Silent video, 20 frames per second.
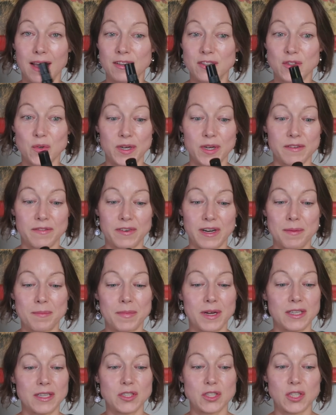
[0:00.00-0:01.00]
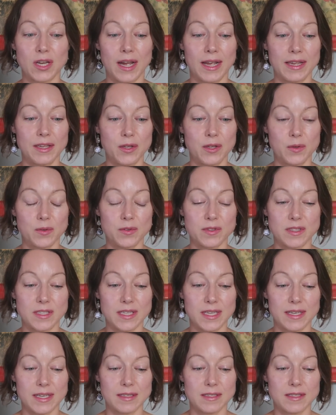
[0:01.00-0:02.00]
Enjoyed it very much. I
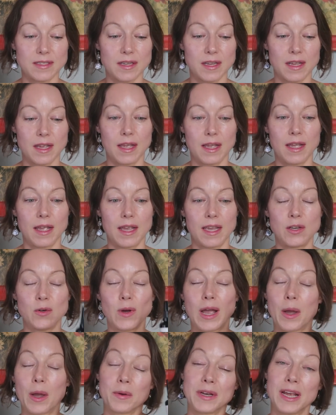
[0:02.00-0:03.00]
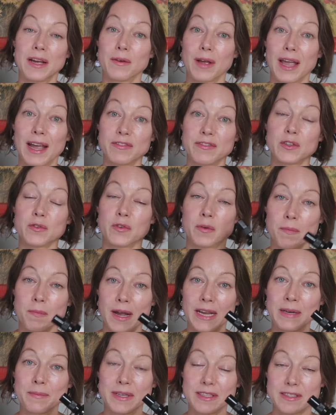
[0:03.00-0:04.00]
used it, you know, I would have to
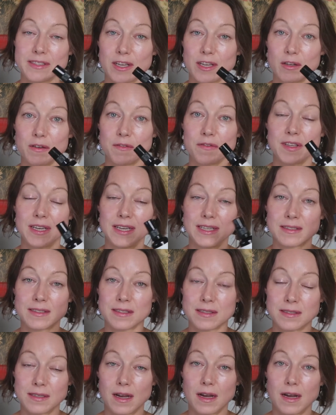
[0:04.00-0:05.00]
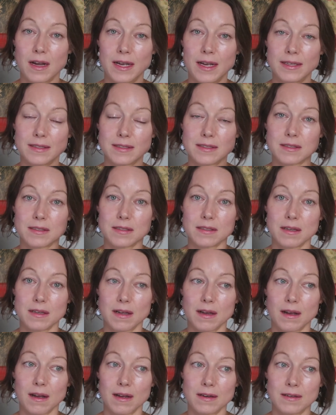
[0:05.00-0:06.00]
remind myself that it's not
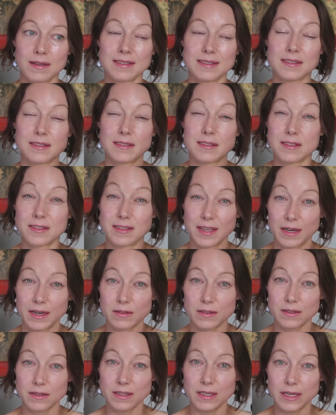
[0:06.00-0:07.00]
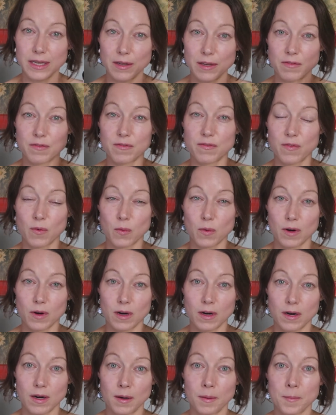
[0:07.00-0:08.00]
necessarily
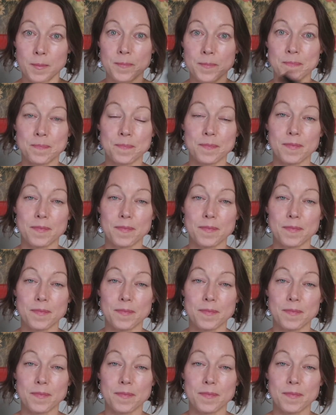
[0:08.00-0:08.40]
for